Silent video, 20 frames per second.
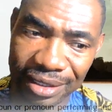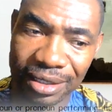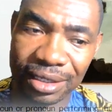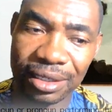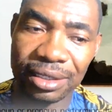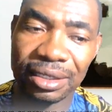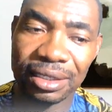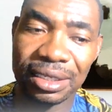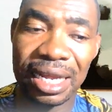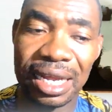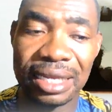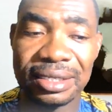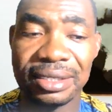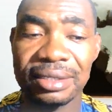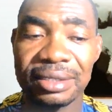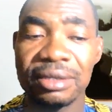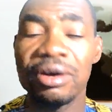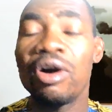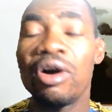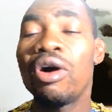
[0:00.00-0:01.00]
That's
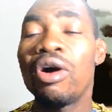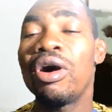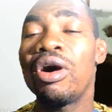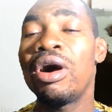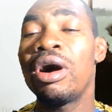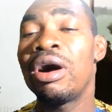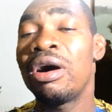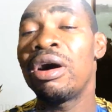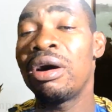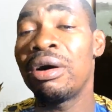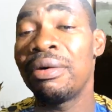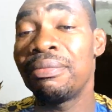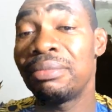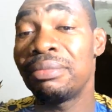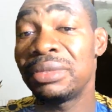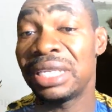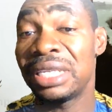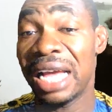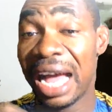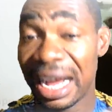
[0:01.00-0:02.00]
the
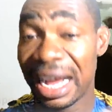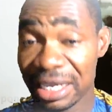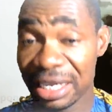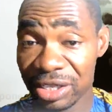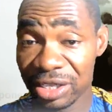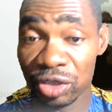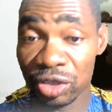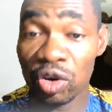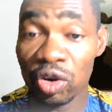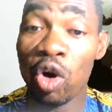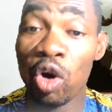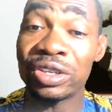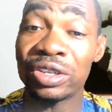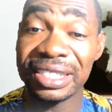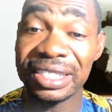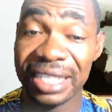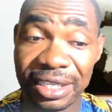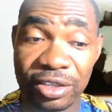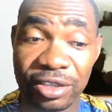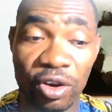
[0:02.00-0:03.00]
action or state
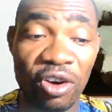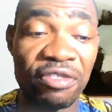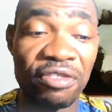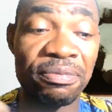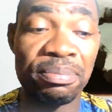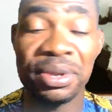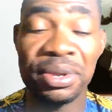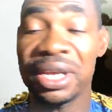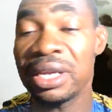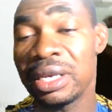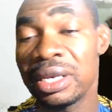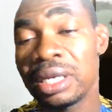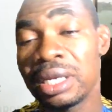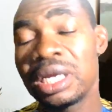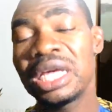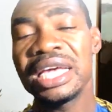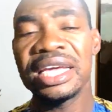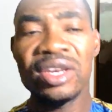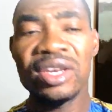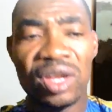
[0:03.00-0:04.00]
of being. In
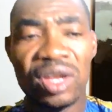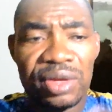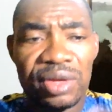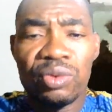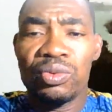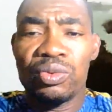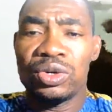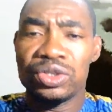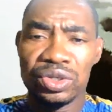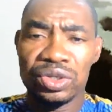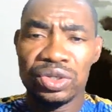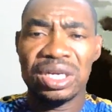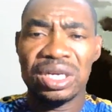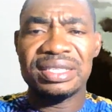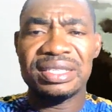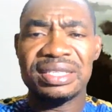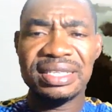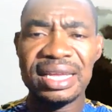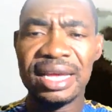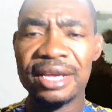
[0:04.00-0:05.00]
other words, you can
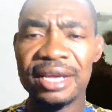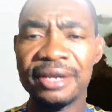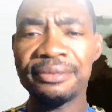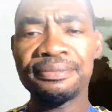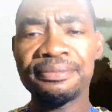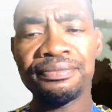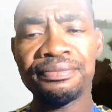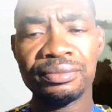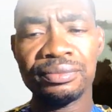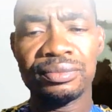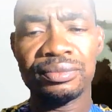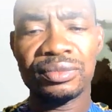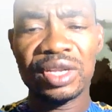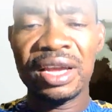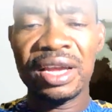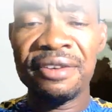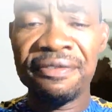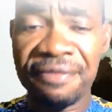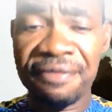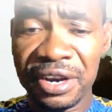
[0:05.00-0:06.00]
say a
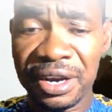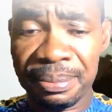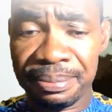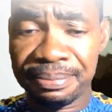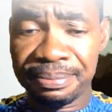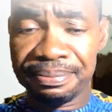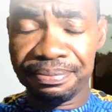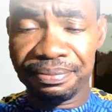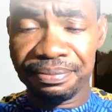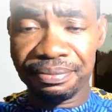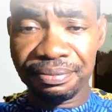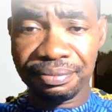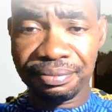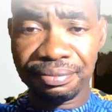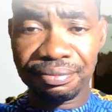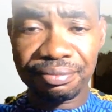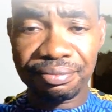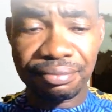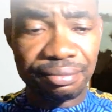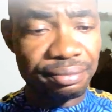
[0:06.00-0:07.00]
verb.
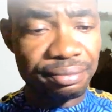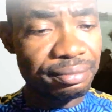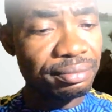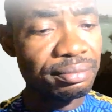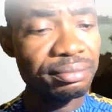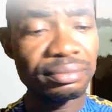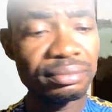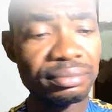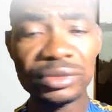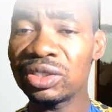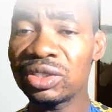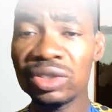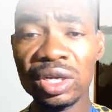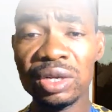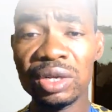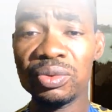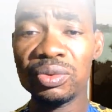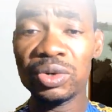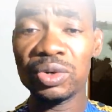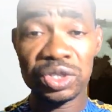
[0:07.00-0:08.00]
In other
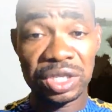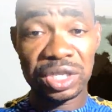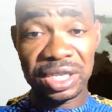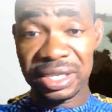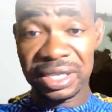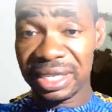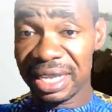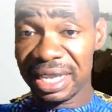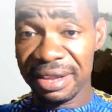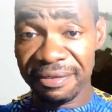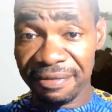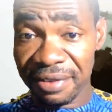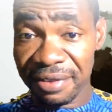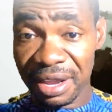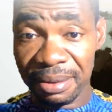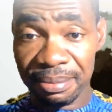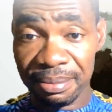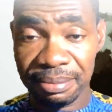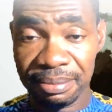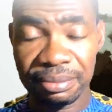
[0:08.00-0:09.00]
words, you can say a verb.
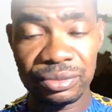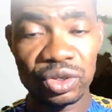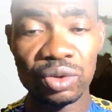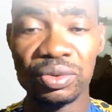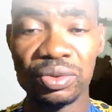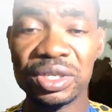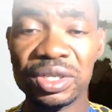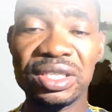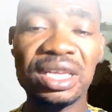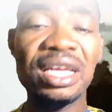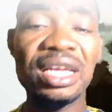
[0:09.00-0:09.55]
So we can say